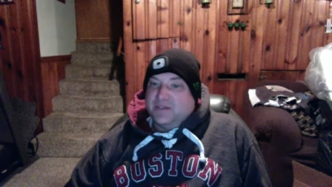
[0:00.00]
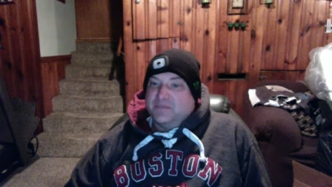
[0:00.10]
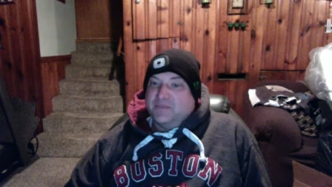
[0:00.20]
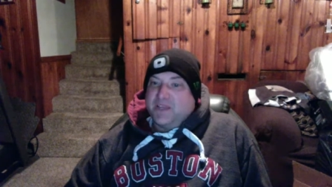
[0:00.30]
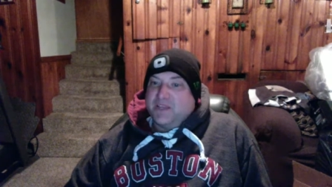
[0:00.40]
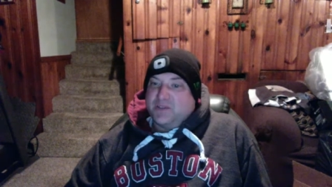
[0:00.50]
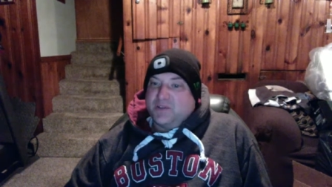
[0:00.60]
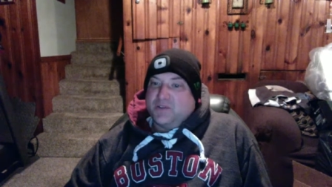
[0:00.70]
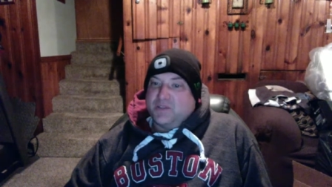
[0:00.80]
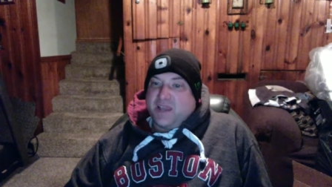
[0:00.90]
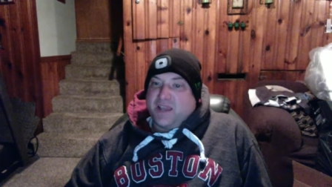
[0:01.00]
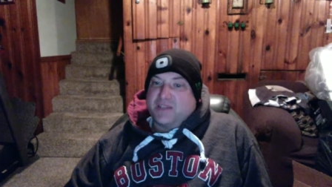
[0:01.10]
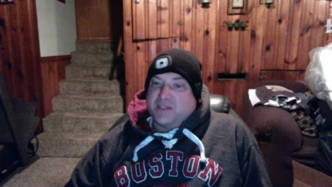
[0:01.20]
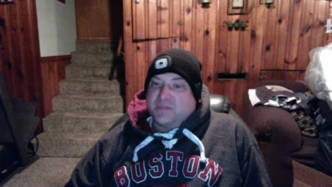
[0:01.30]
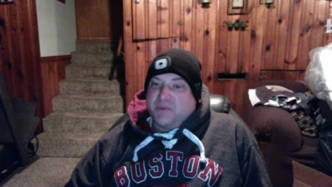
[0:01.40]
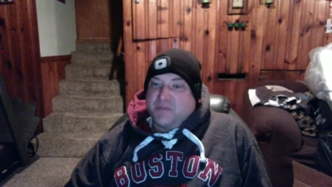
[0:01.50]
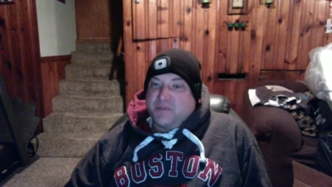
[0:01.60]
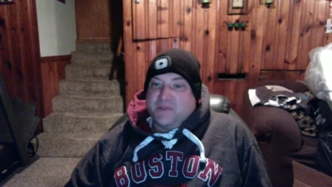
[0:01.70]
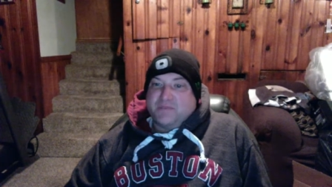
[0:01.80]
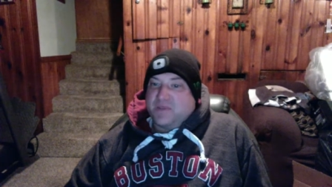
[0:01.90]
East Coast accent is
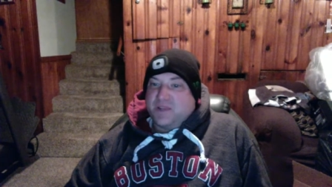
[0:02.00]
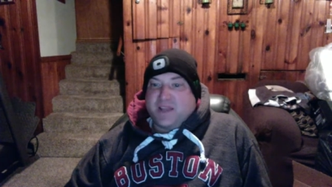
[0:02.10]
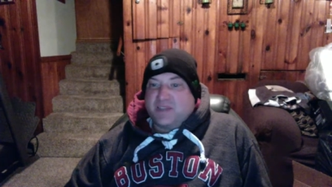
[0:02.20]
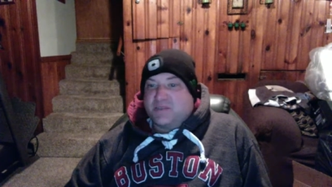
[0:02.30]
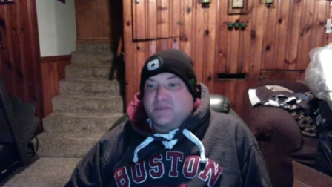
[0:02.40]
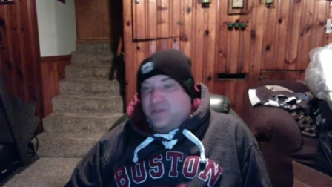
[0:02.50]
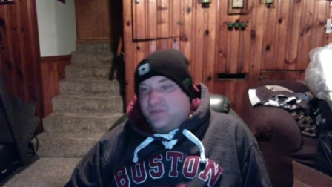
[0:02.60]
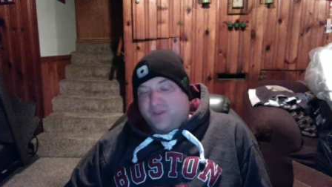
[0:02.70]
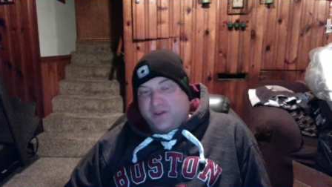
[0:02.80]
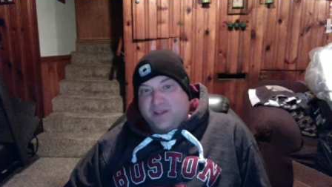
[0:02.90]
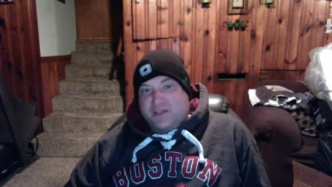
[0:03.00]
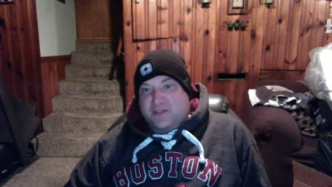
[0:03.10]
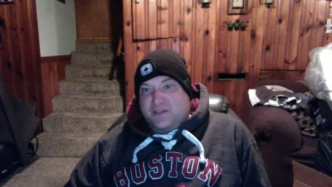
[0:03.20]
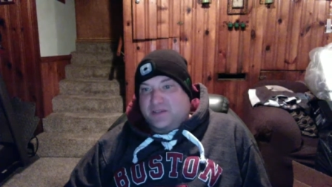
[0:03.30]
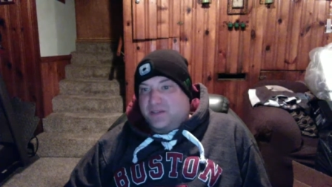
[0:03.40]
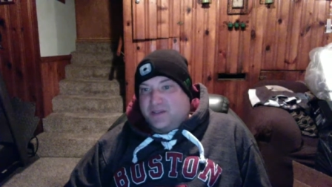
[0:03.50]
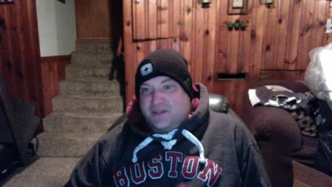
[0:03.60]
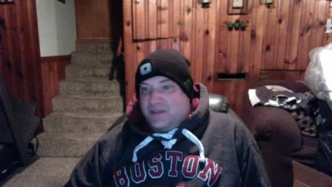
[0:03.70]
probably the has to be the funniest because